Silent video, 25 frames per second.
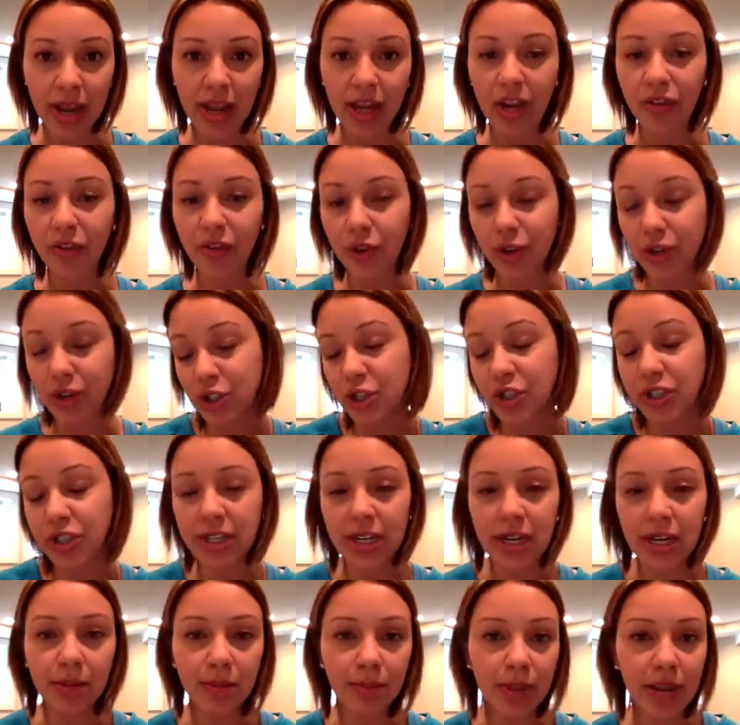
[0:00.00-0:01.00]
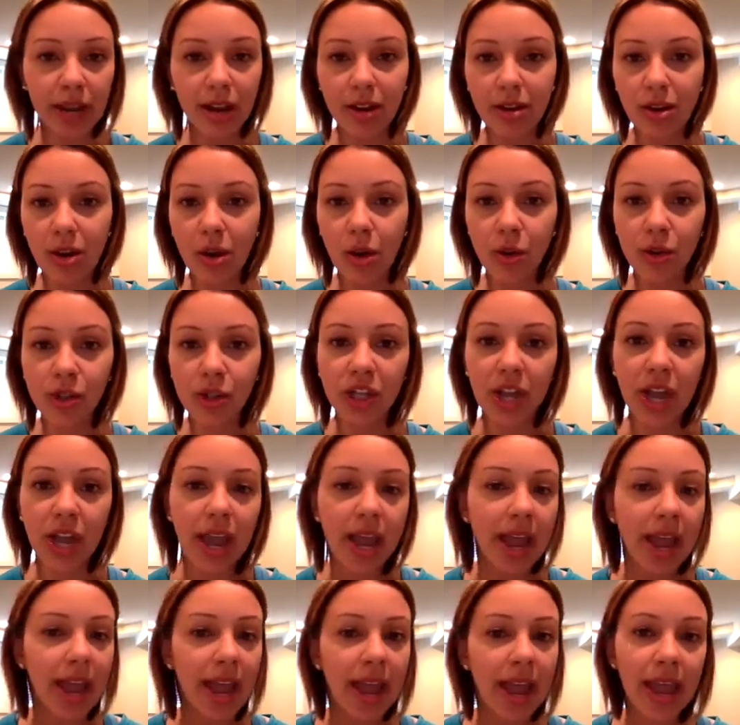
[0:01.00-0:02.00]
And if you're interested in being a coach,
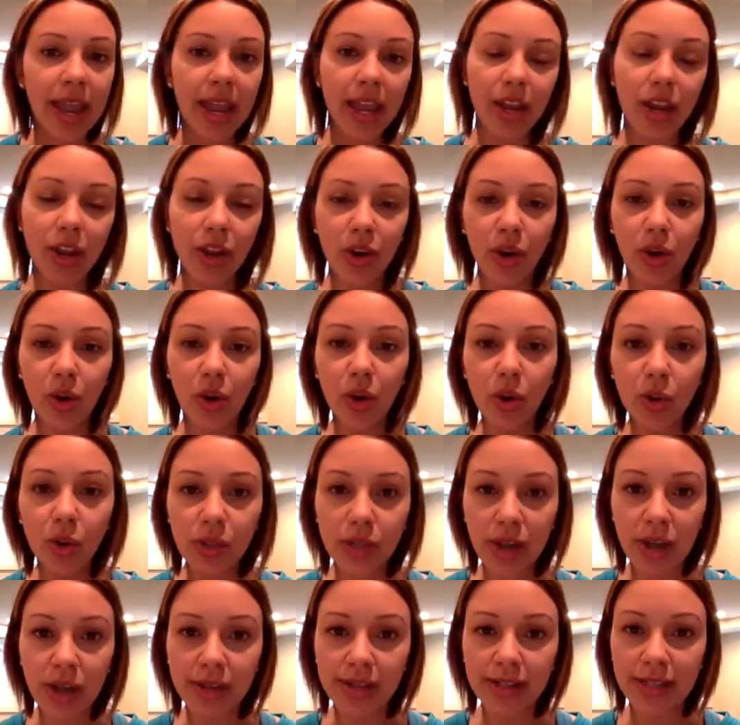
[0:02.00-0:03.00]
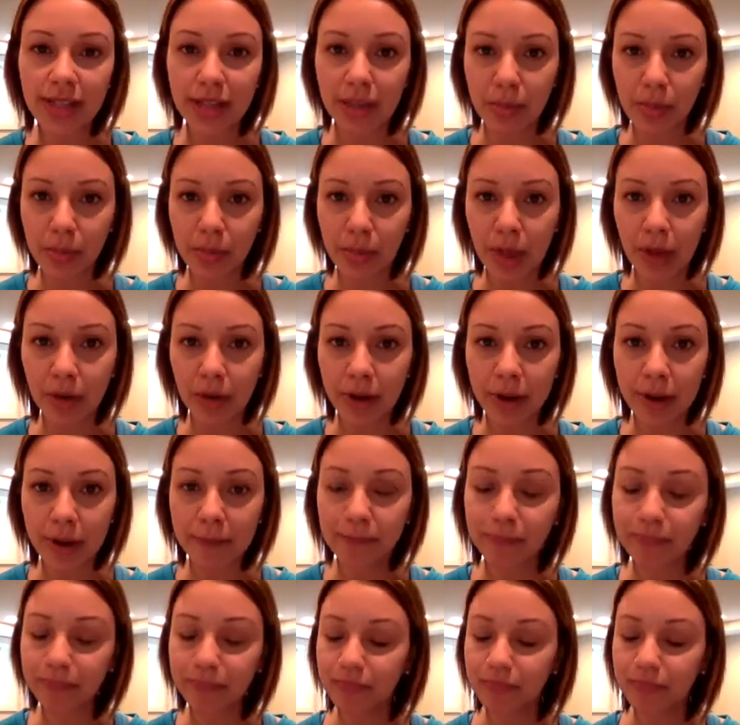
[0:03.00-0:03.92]
hey, go talk to them about it.